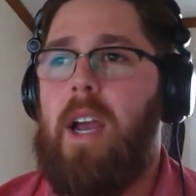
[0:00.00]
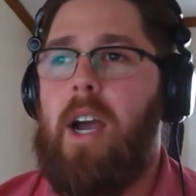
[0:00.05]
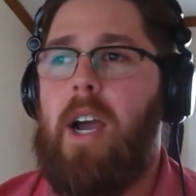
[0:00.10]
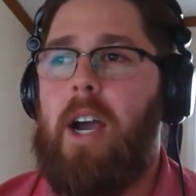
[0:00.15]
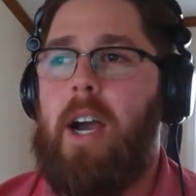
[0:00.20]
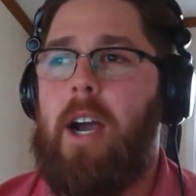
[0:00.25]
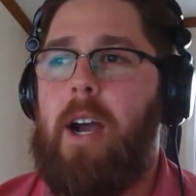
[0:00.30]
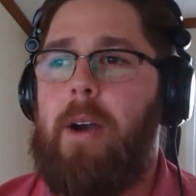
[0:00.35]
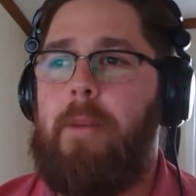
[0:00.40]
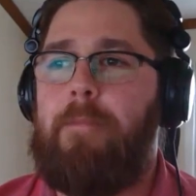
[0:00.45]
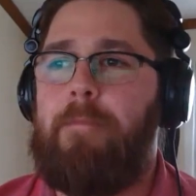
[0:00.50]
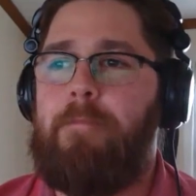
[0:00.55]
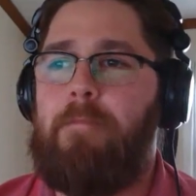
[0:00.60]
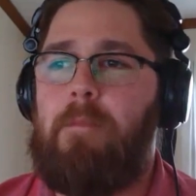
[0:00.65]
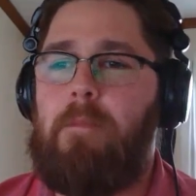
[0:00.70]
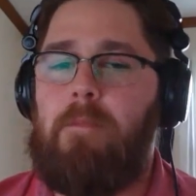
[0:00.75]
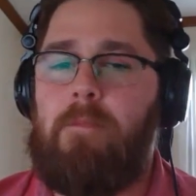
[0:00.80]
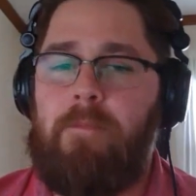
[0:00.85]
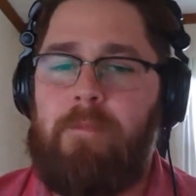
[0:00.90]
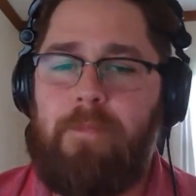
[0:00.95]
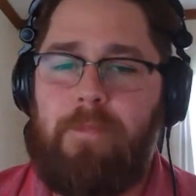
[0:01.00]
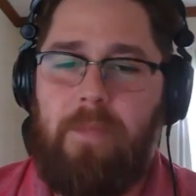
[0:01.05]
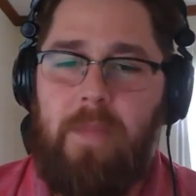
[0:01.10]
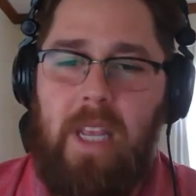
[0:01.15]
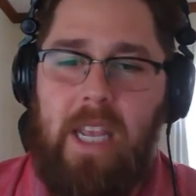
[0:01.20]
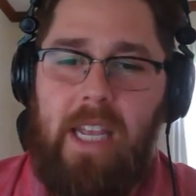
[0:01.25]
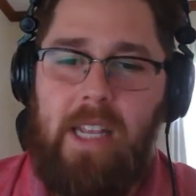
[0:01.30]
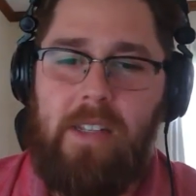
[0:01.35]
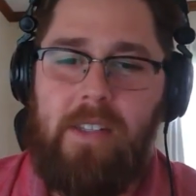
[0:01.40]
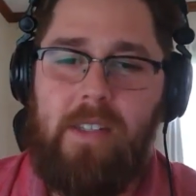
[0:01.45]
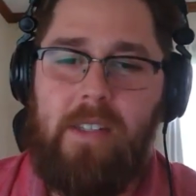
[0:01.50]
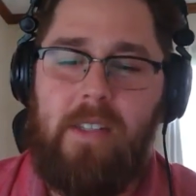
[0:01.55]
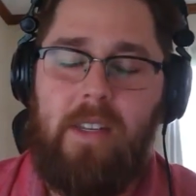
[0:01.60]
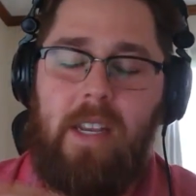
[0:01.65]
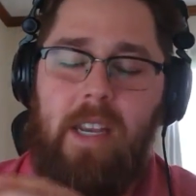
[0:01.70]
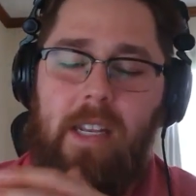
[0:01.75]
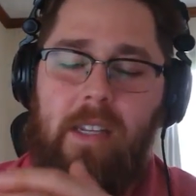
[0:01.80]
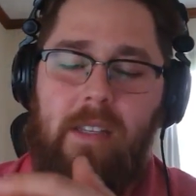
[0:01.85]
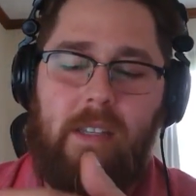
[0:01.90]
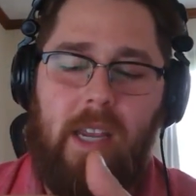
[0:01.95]

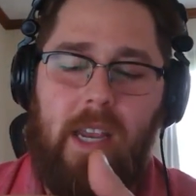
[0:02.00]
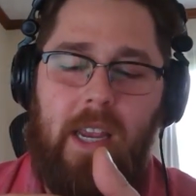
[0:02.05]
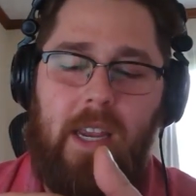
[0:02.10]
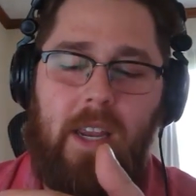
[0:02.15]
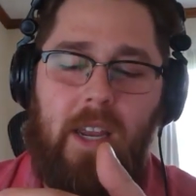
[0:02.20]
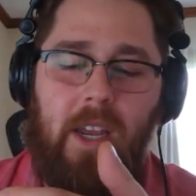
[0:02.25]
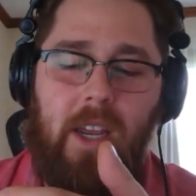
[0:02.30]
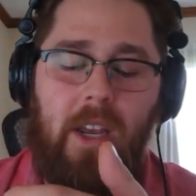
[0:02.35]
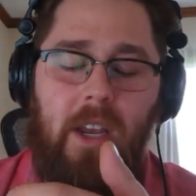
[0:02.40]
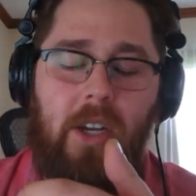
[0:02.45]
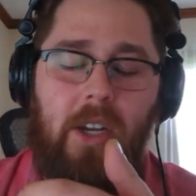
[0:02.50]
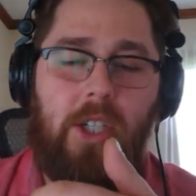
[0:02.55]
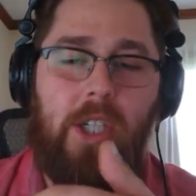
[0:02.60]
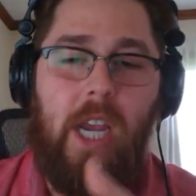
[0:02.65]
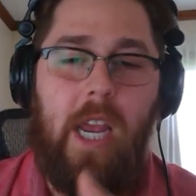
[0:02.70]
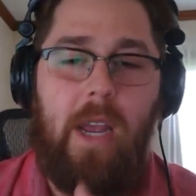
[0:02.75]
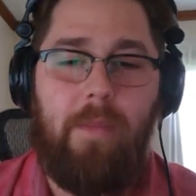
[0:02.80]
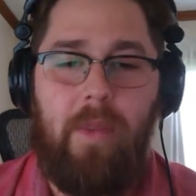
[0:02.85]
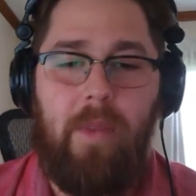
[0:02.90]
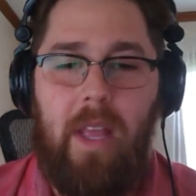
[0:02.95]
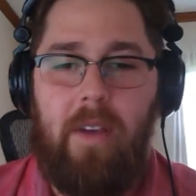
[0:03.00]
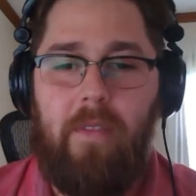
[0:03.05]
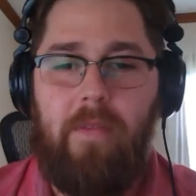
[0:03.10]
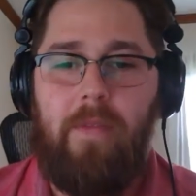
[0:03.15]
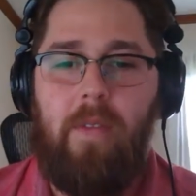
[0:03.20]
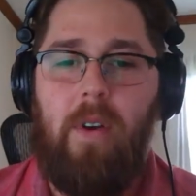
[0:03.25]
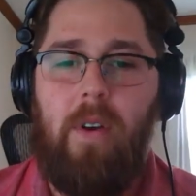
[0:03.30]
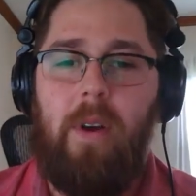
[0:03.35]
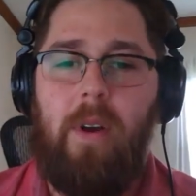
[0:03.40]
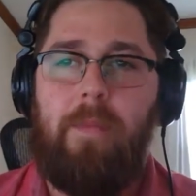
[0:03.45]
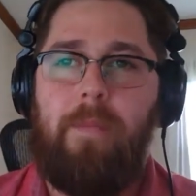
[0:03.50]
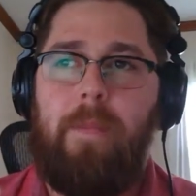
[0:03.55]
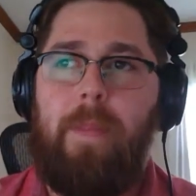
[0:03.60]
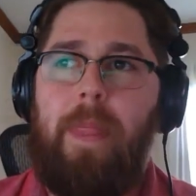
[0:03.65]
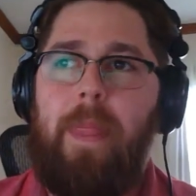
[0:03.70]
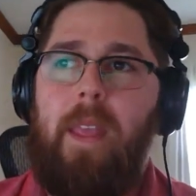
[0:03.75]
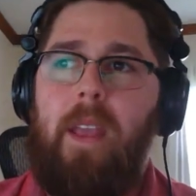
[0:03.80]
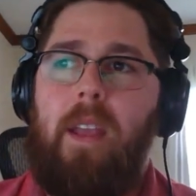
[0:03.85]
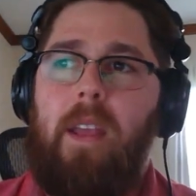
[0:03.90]
It's a chat platform